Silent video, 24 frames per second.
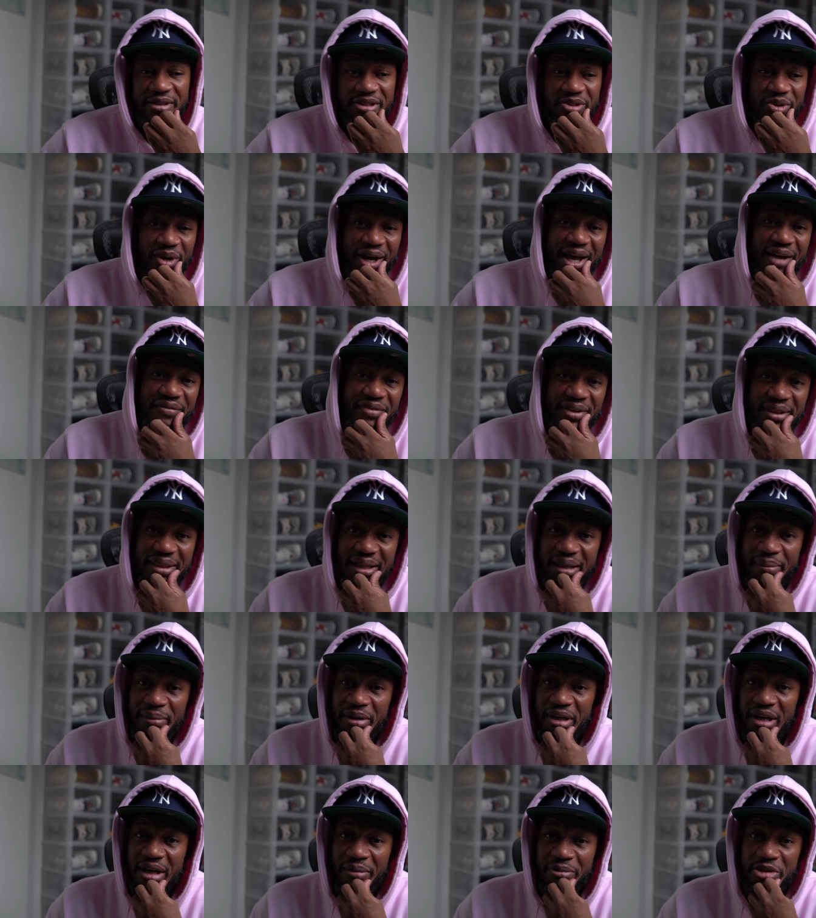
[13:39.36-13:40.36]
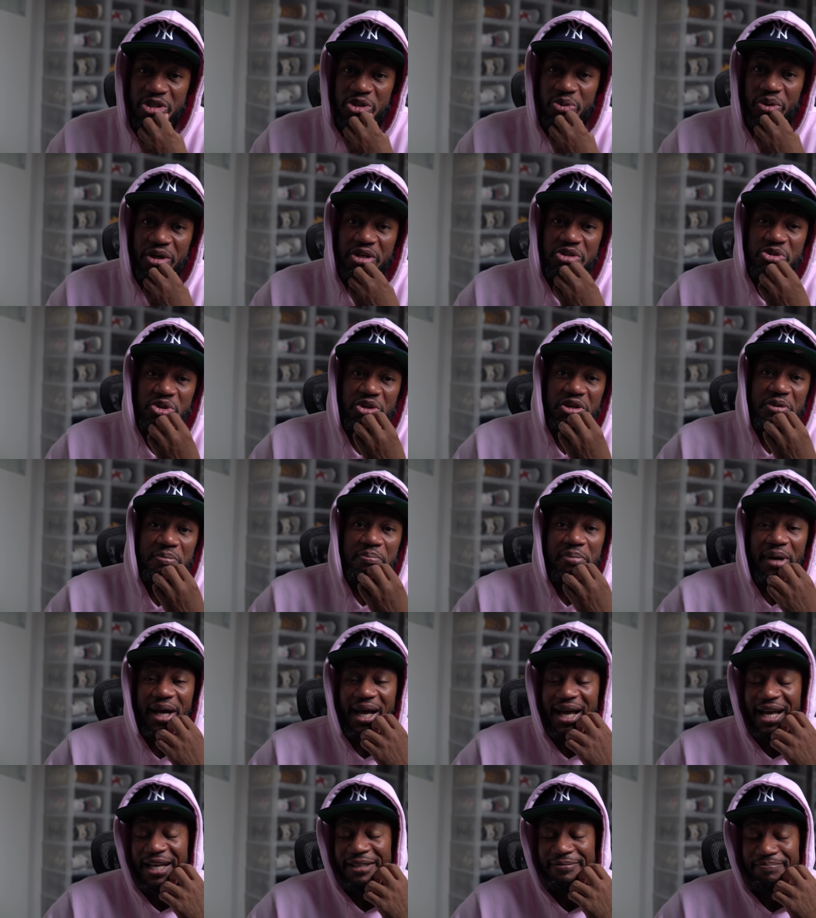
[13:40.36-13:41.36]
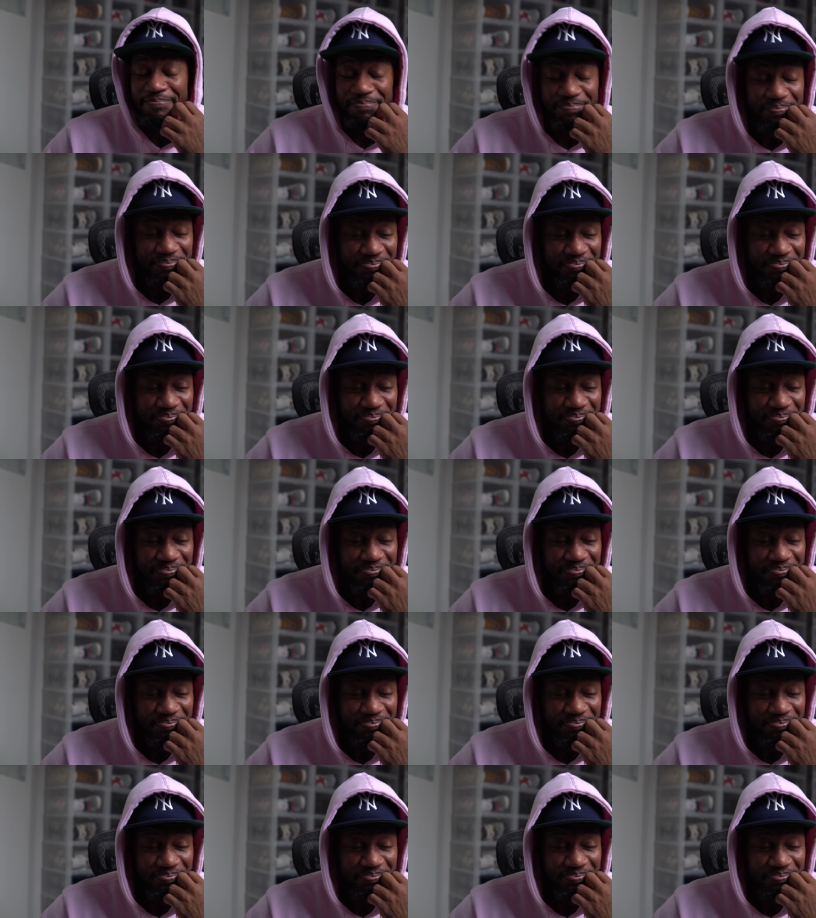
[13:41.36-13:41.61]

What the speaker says: Do I have a limit on how many sweaters you can buy?